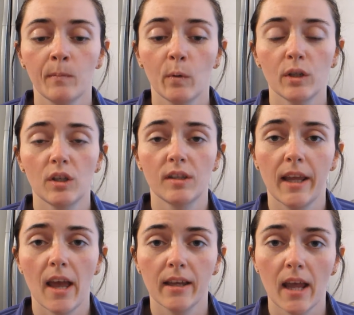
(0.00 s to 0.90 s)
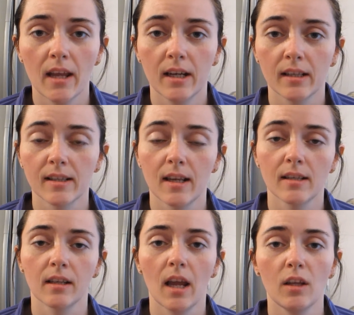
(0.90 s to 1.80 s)
which is to get a gait analysis
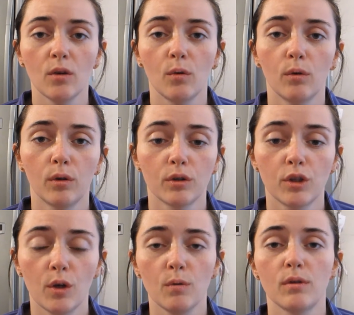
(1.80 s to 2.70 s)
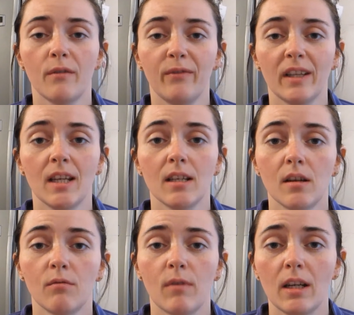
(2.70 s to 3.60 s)
and get your shoes fitted,
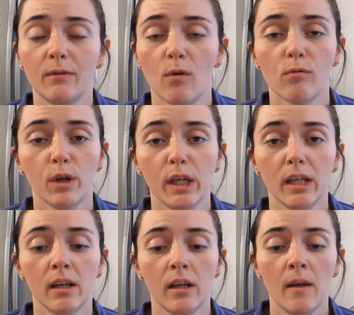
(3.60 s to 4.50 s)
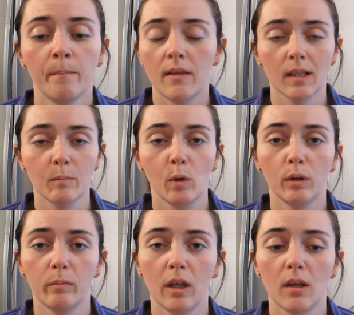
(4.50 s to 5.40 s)
ready for running. And that's purely
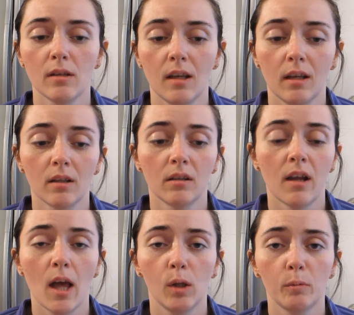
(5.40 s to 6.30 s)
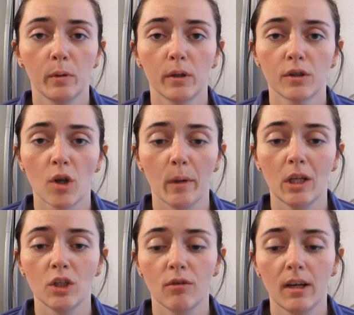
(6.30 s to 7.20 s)
because it can help stop
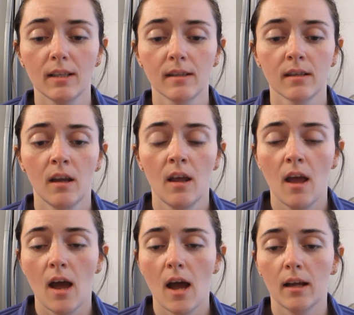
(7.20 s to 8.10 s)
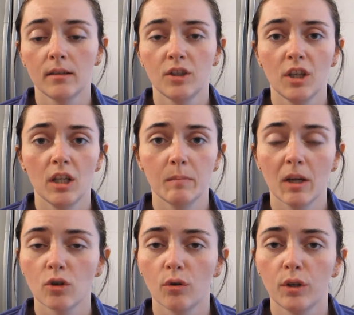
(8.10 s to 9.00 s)
injuries, and you need to make
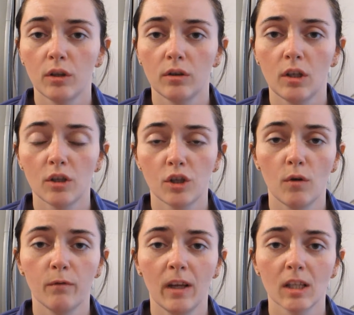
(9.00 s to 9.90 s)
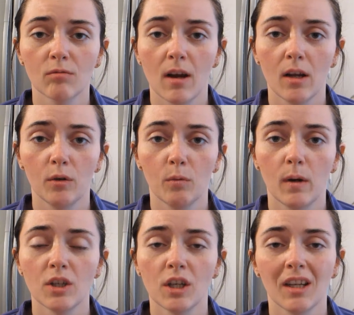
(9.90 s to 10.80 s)
sure that your shoe fits right,
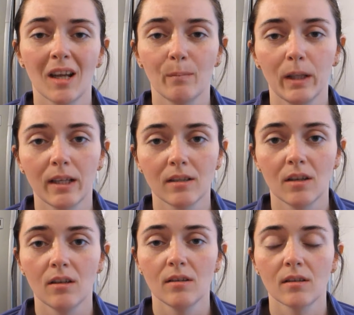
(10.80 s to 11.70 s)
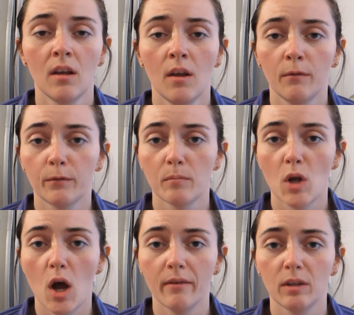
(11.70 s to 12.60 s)
otherwise you can get blisters from
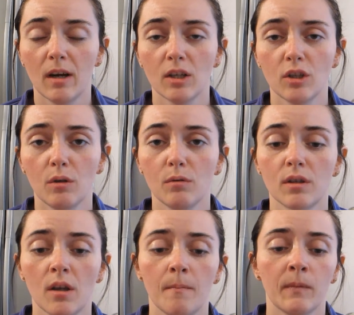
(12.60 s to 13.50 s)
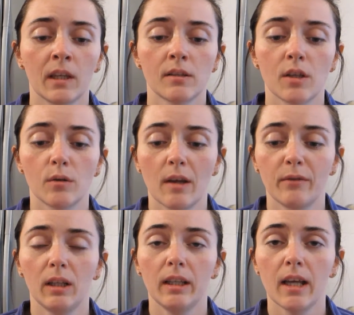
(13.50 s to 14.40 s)
not having the right shoes. So
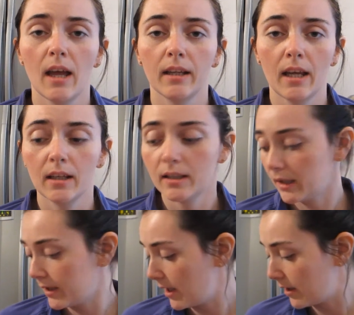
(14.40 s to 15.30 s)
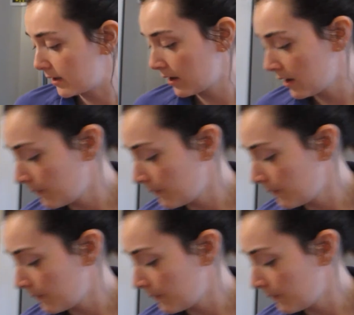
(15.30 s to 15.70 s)
definitely get a gait analysis.